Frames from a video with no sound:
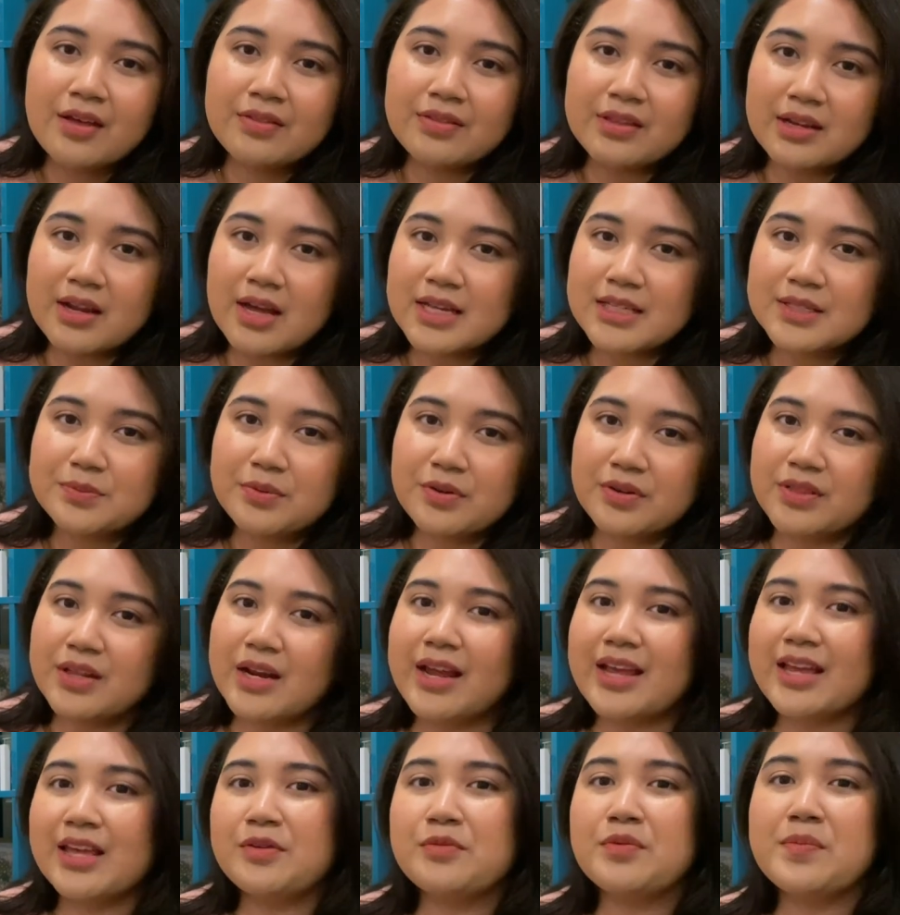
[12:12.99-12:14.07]
The last book that
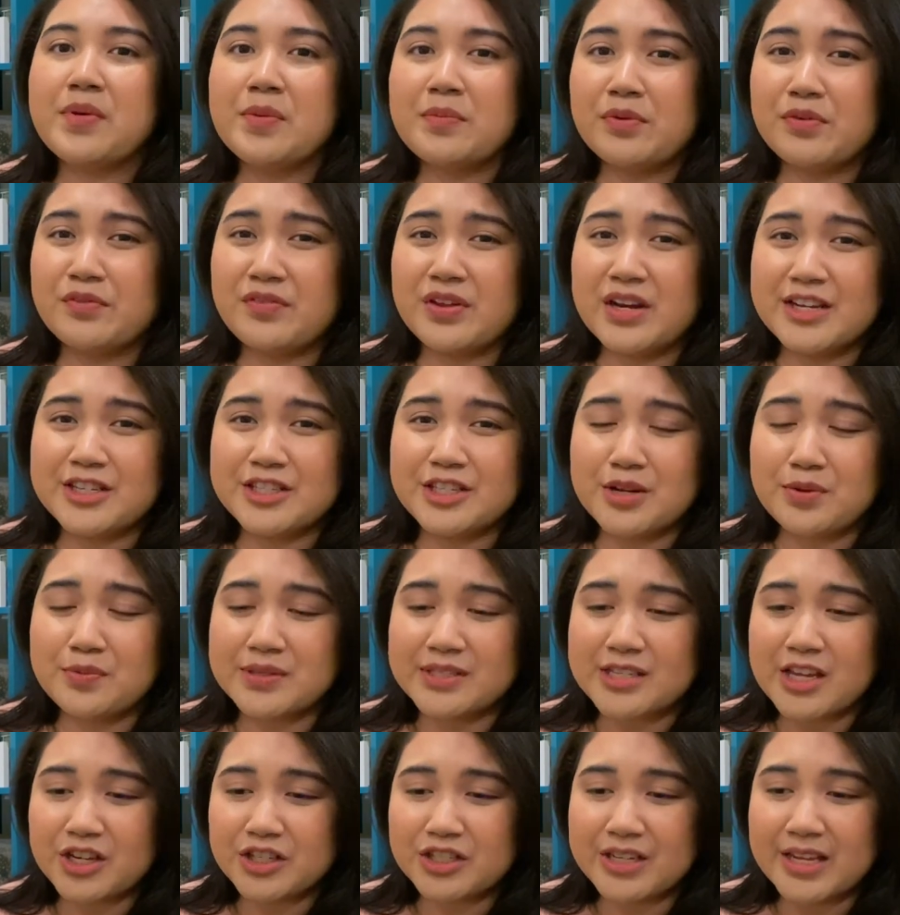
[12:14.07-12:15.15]
I can remember finishing
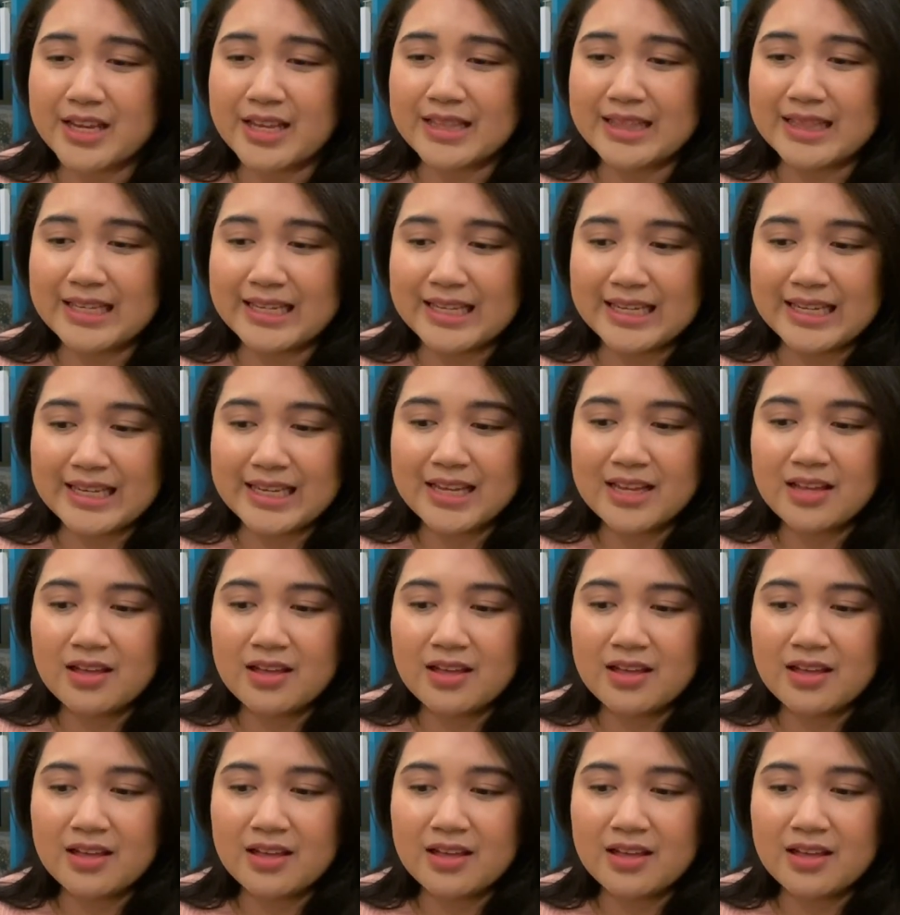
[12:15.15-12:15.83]
was actually The